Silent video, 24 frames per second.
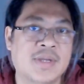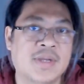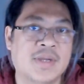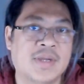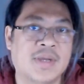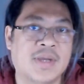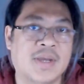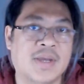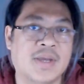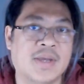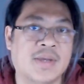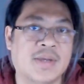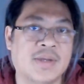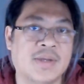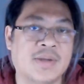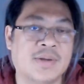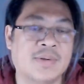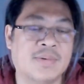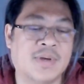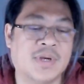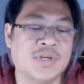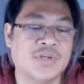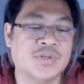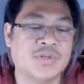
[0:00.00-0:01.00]

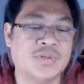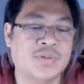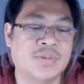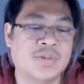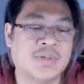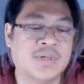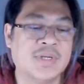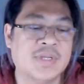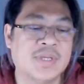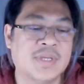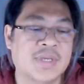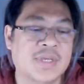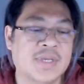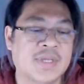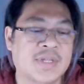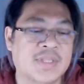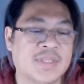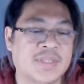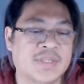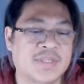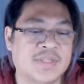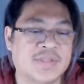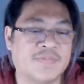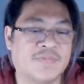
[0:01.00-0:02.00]
garage door.
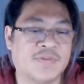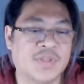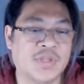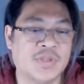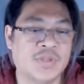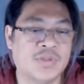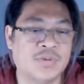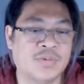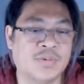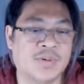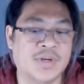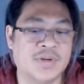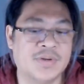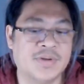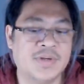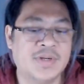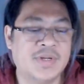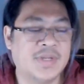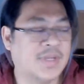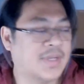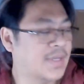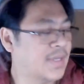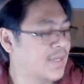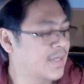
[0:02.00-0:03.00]
This is for the 200.
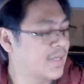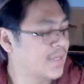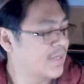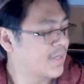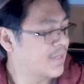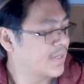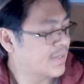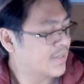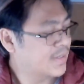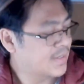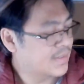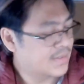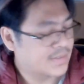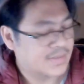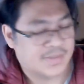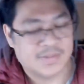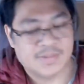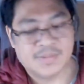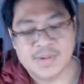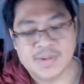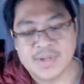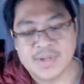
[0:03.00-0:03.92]
So